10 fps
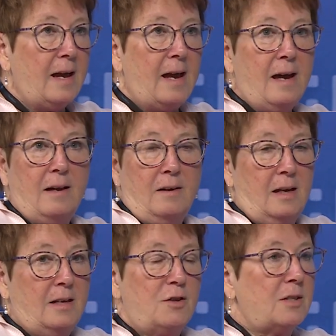And
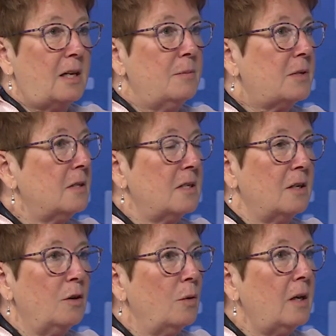it just keeps
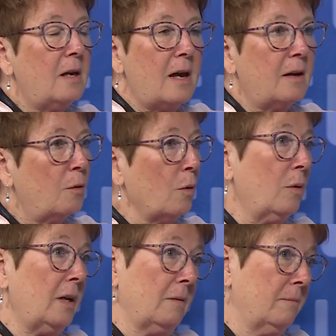continuing and growing.